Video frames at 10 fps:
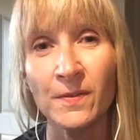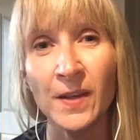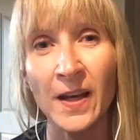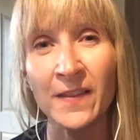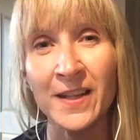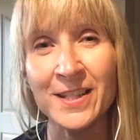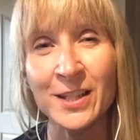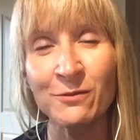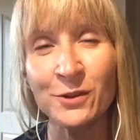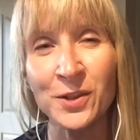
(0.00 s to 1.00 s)
And then
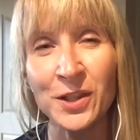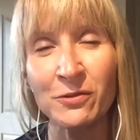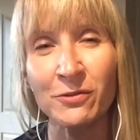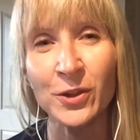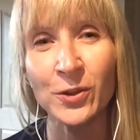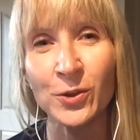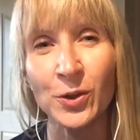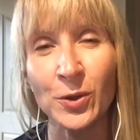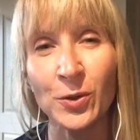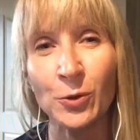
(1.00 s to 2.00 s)
see if you can feel
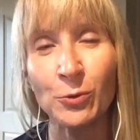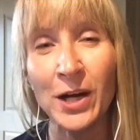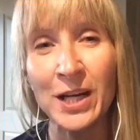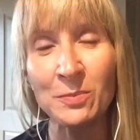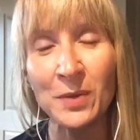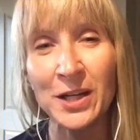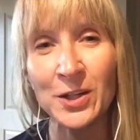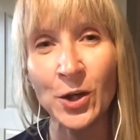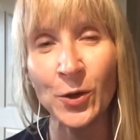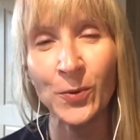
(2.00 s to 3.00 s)
your right big
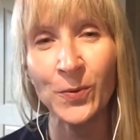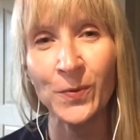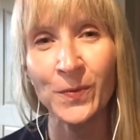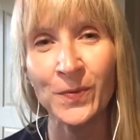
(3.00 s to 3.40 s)
toe.